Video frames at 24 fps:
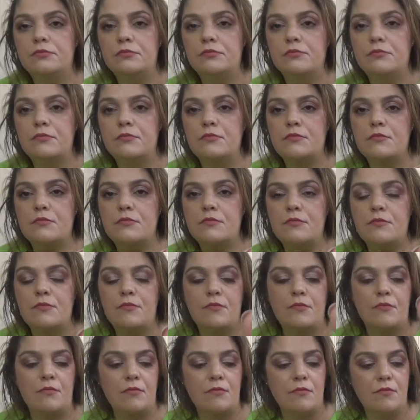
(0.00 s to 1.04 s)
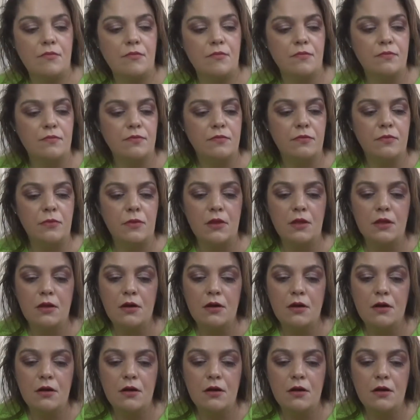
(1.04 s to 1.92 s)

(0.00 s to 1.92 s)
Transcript: (no one is talking)